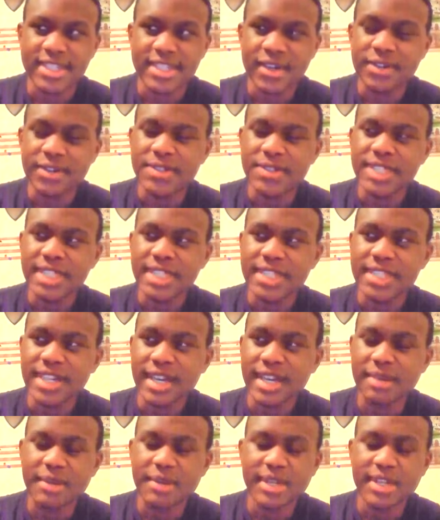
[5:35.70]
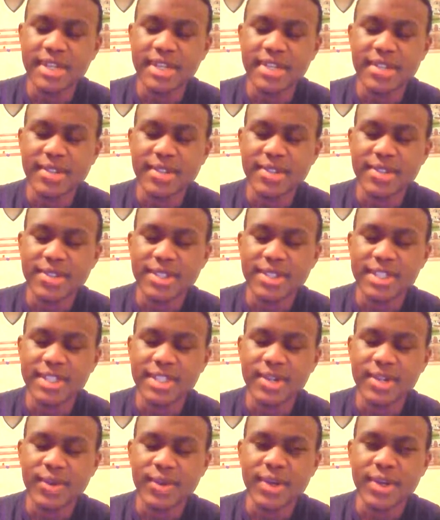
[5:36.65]
OJ got. I mean, not
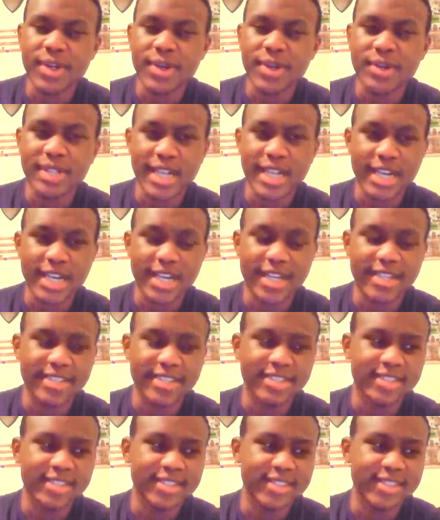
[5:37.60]
OJ. Oreo died,